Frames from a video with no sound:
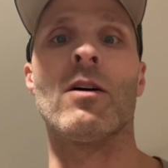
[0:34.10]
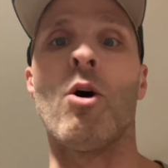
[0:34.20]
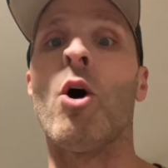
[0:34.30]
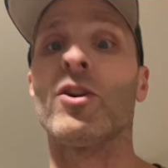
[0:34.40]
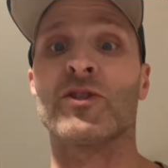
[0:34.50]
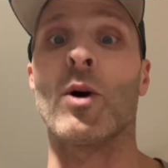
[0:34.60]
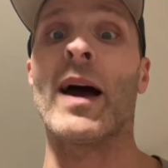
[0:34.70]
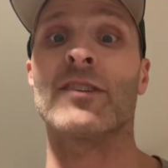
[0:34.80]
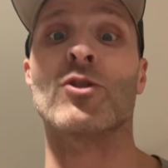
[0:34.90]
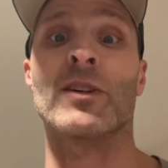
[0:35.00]
also
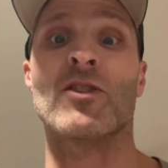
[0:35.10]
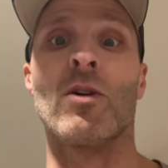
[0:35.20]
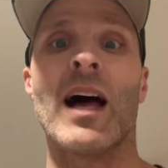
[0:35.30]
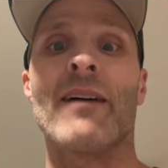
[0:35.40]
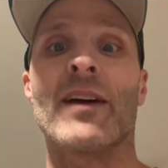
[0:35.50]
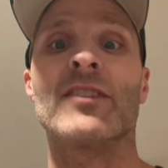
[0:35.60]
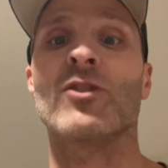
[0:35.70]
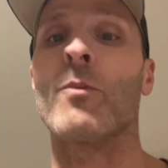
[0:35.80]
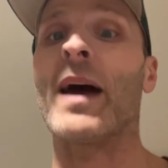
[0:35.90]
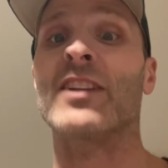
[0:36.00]
has Chris Olave.
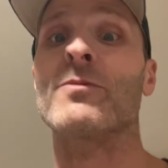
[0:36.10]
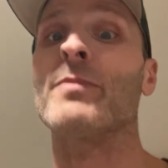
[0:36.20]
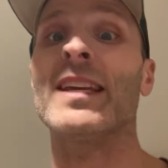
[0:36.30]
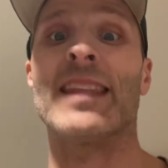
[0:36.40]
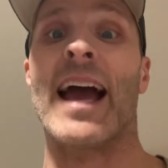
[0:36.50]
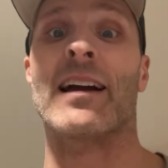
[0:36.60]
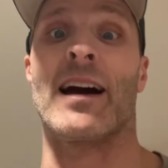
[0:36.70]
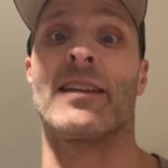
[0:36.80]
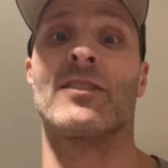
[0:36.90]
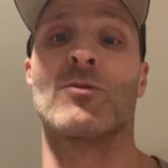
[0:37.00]
So imagine being that
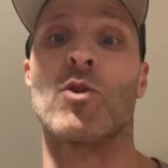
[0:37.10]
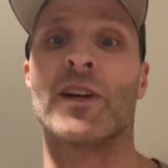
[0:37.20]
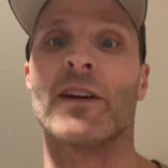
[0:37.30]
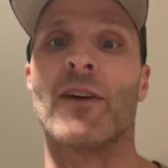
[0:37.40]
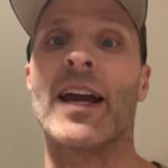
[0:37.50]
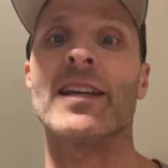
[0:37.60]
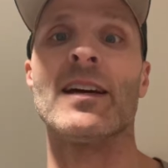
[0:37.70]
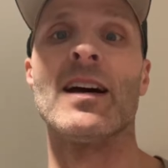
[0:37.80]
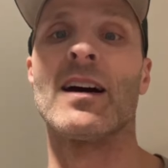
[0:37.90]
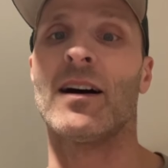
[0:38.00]
guy this morning, right?
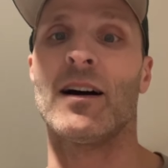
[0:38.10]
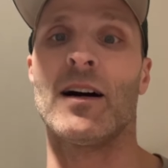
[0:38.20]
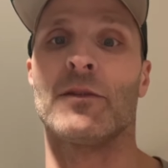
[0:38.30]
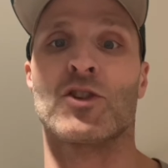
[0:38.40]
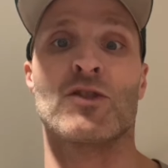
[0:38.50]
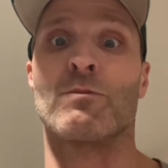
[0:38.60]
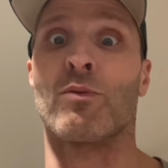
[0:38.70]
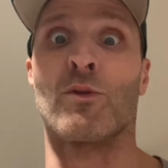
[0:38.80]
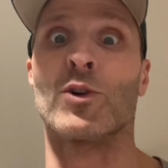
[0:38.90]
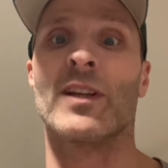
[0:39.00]
Just
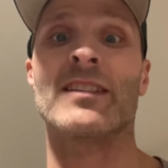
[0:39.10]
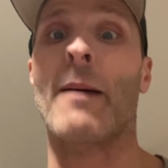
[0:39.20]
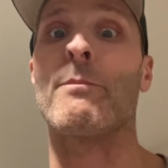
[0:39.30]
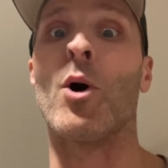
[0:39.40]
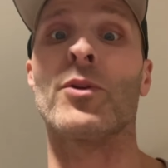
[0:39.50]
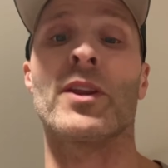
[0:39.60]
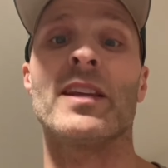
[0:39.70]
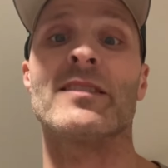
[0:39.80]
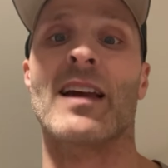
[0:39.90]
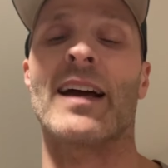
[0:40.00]
brutal. He's got both of
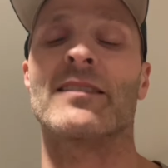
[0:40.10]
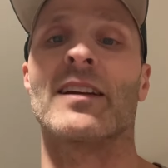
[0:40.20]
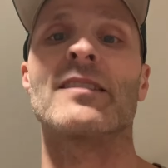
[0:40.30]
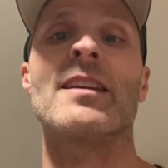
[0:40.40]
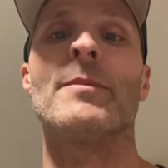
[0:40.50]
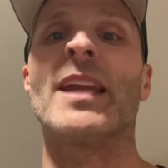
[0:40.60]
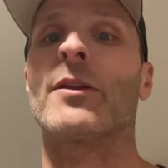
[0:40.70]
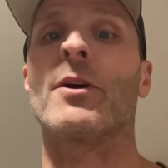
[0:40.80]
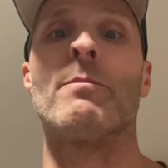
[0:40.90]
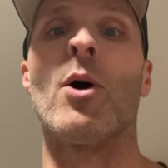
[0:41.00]
these guys on his team, and now
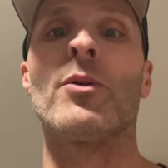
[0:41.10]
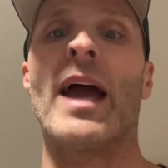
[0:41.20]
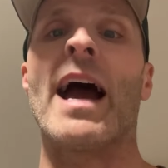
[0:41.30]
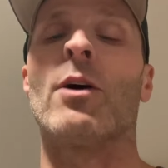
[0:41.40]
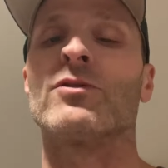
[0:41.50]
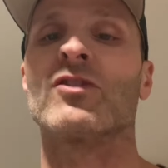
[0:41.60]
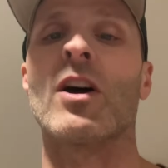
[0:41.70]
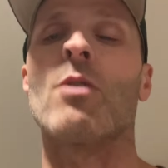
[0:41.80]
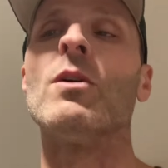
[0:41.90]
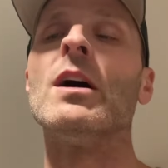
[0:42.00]
they're both out.
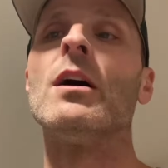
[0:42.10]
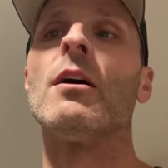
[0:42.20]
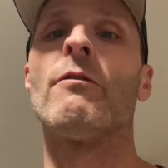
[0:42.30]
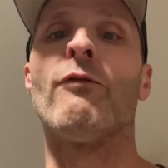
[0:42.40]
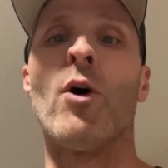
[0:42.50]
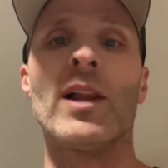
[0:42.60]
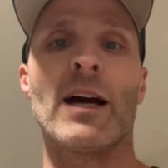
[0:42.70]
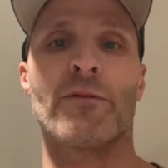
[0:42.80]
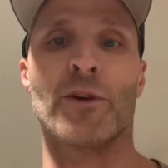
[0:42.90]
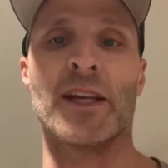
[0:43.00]
So
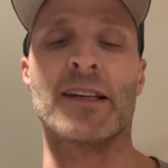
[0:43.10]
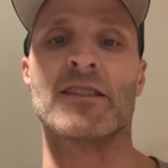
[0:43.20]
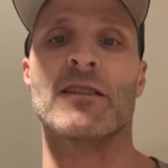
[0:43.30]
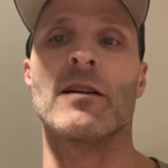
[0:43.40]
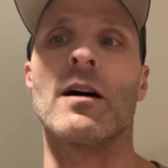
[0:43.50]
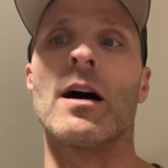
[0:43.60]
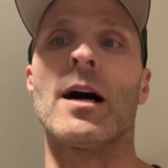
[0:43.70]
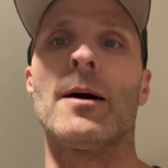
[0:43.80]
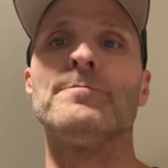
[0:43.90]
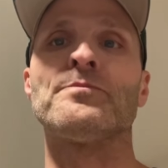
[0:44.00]
fallout for this.
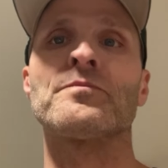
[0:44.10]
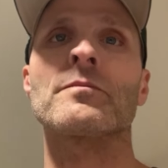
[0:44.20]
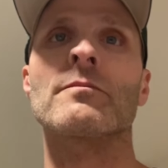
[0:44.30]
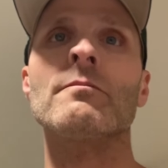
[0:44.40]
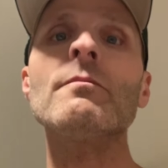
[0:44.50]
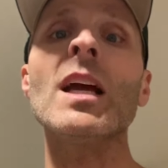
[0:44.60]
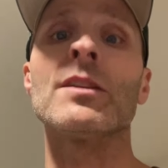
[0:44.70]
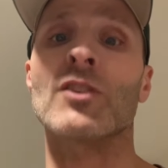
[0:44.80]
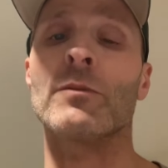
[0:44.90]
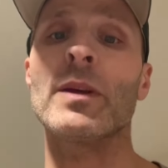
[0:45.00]

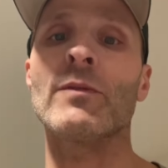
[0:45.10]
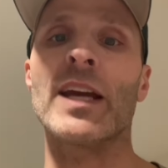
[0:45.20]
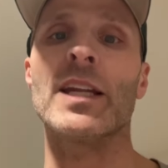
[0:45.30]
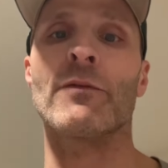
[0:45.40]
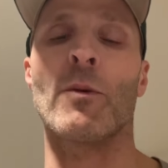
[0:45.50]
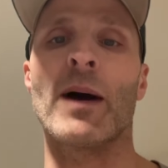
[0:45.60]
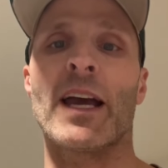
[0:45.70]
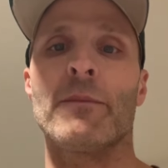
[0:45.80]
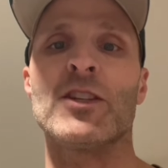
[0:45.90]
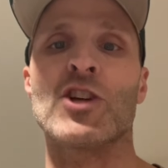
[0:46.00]
It's going to be raining for
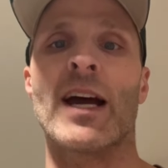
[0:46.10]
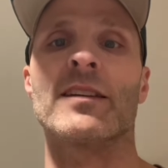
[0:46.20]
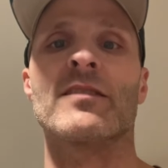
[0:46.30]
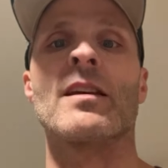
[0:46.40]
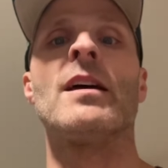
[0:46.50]
Miami Jets.